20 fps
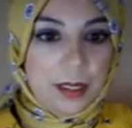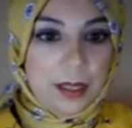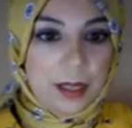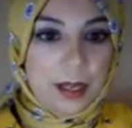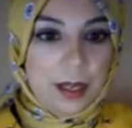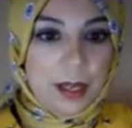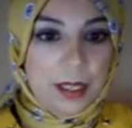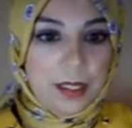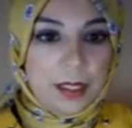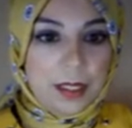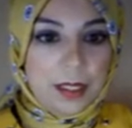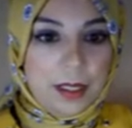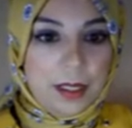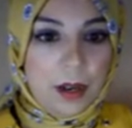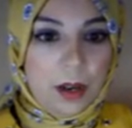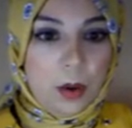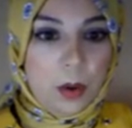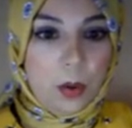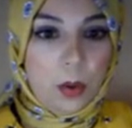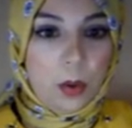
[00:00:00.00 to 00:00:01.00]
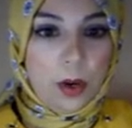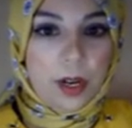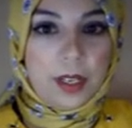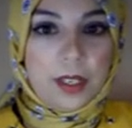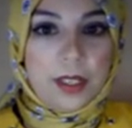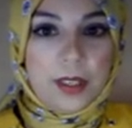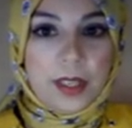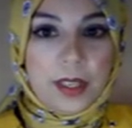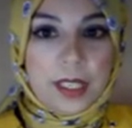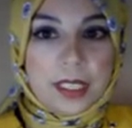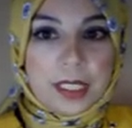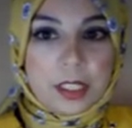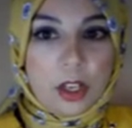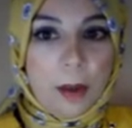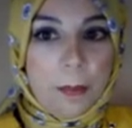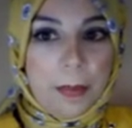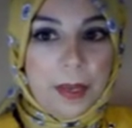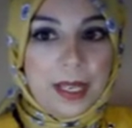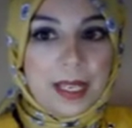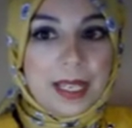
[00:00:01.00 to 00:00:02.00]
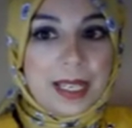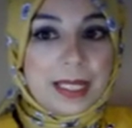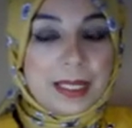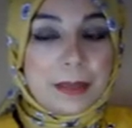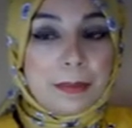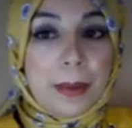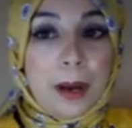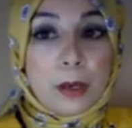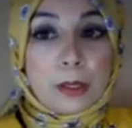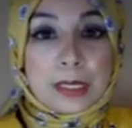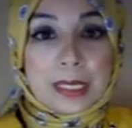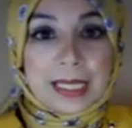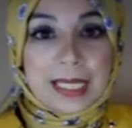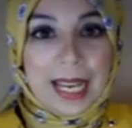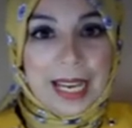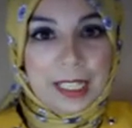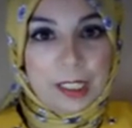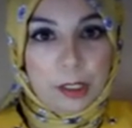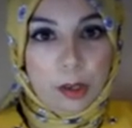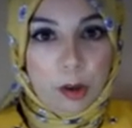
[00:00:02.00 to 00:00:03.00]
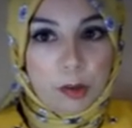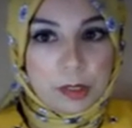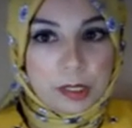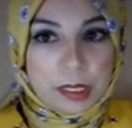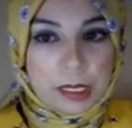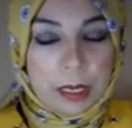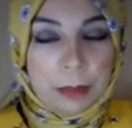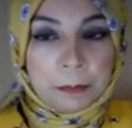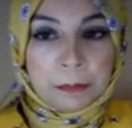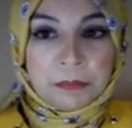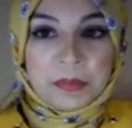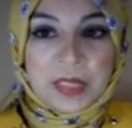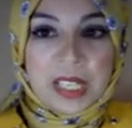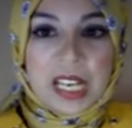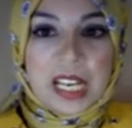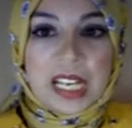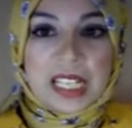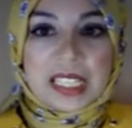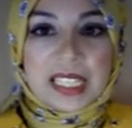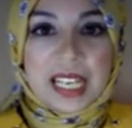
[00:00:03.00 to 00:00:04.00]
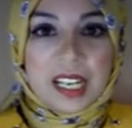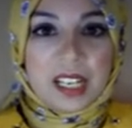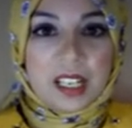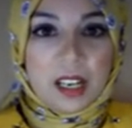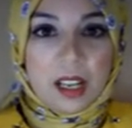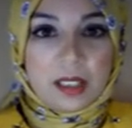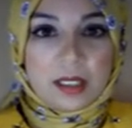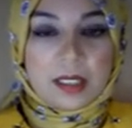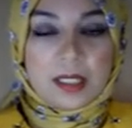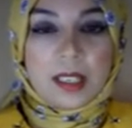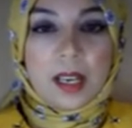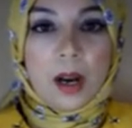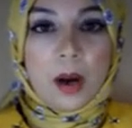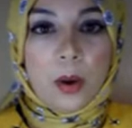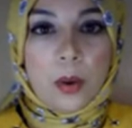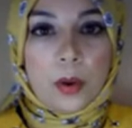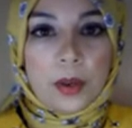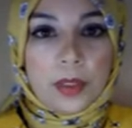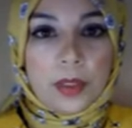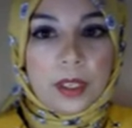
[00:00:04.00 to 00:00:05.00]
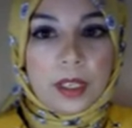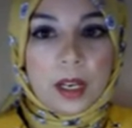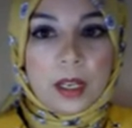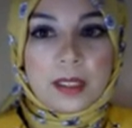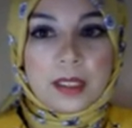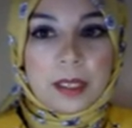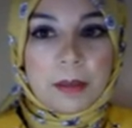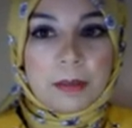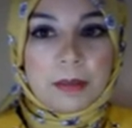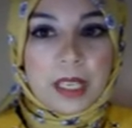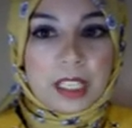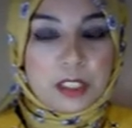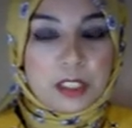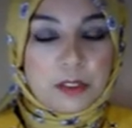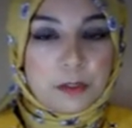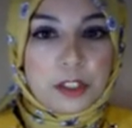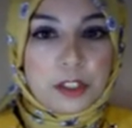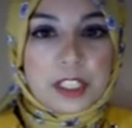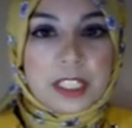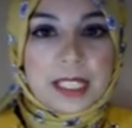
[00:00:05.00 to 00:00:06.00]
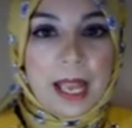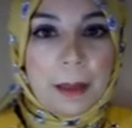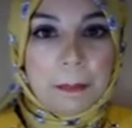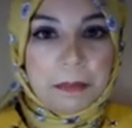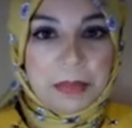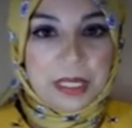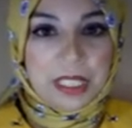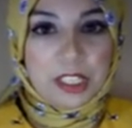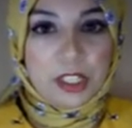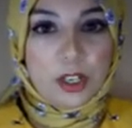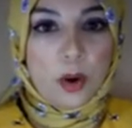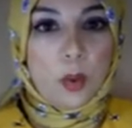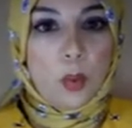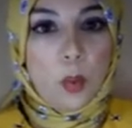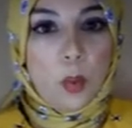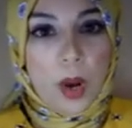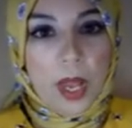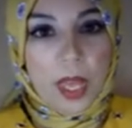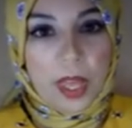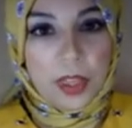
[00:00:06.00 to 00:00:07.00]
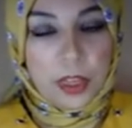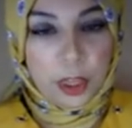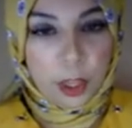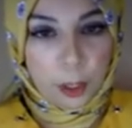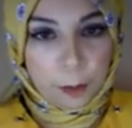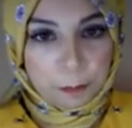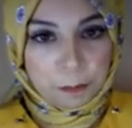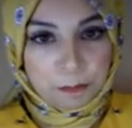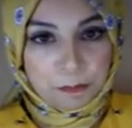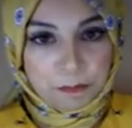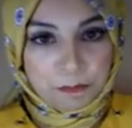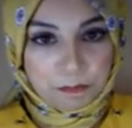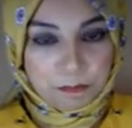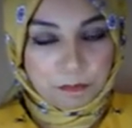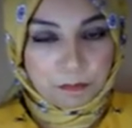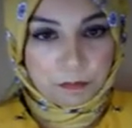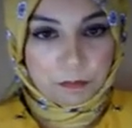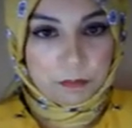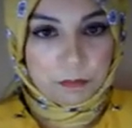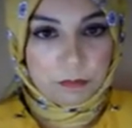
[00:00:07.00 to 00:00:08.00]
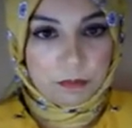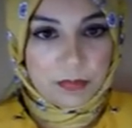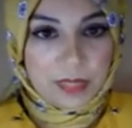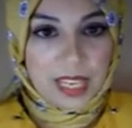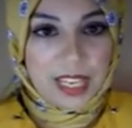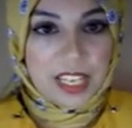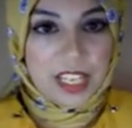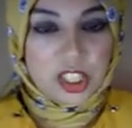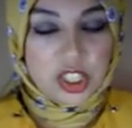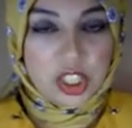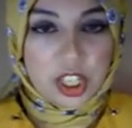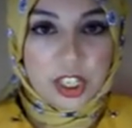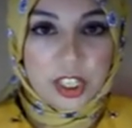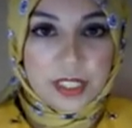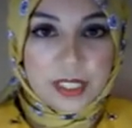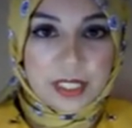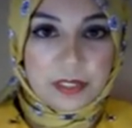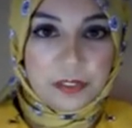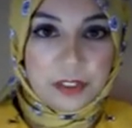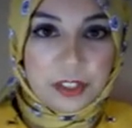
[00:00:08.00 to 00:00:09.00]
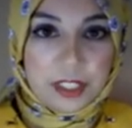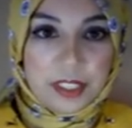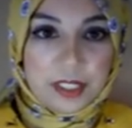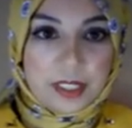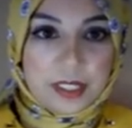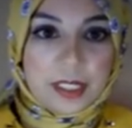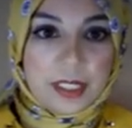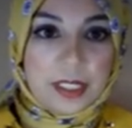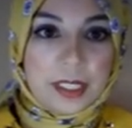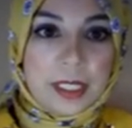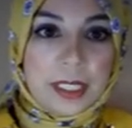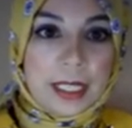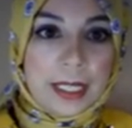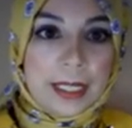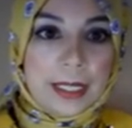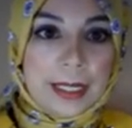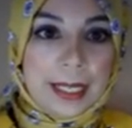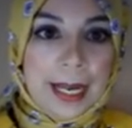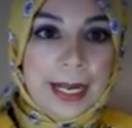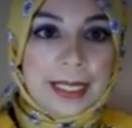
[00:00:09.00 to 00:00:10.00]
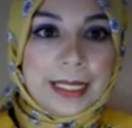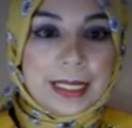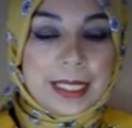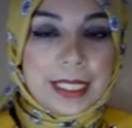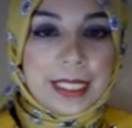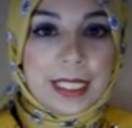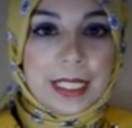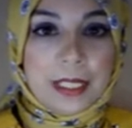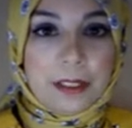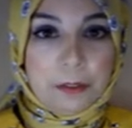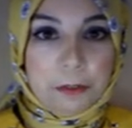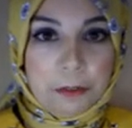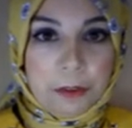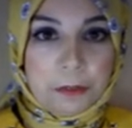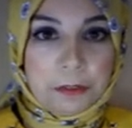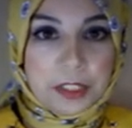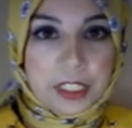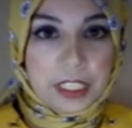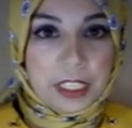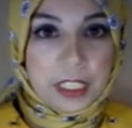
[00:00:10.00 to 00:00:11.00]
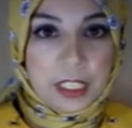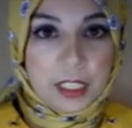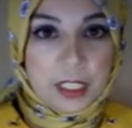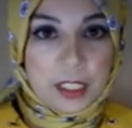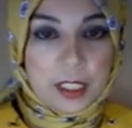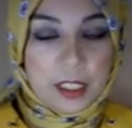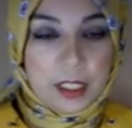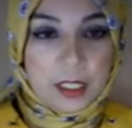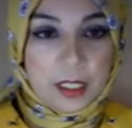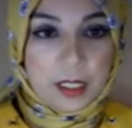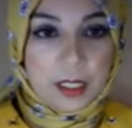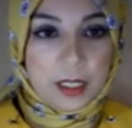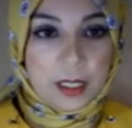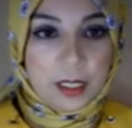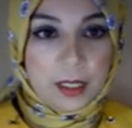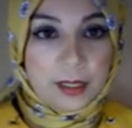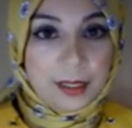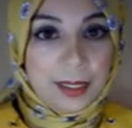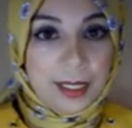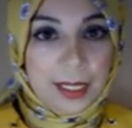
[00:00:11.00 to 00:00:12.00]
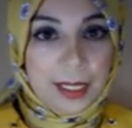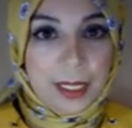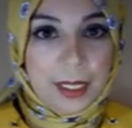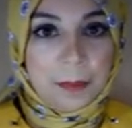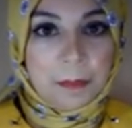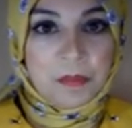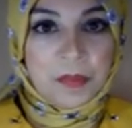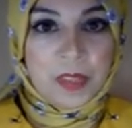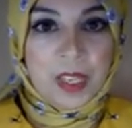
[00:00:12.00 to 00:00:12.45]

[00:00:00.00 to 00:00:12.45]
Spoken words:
idea or this topic is about diglossia. Diglossia, or the concept, has first appeared with Charles Ferguson in 1959.